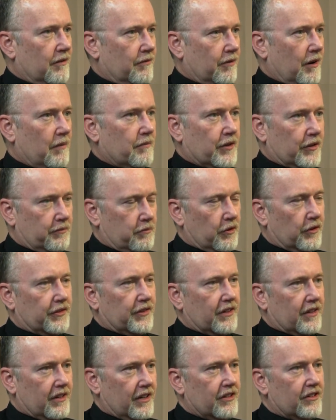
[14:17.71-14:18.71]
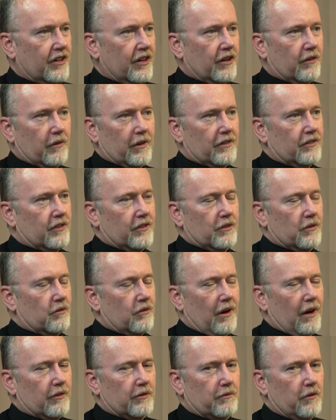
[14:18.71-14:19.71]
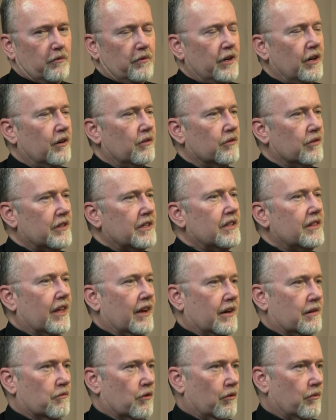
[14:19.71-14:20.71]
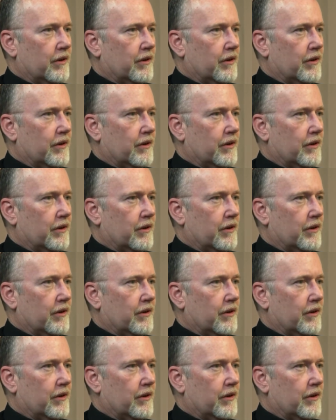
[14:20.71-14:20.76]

from this person continuing to do crimes. But we don't need that anymore.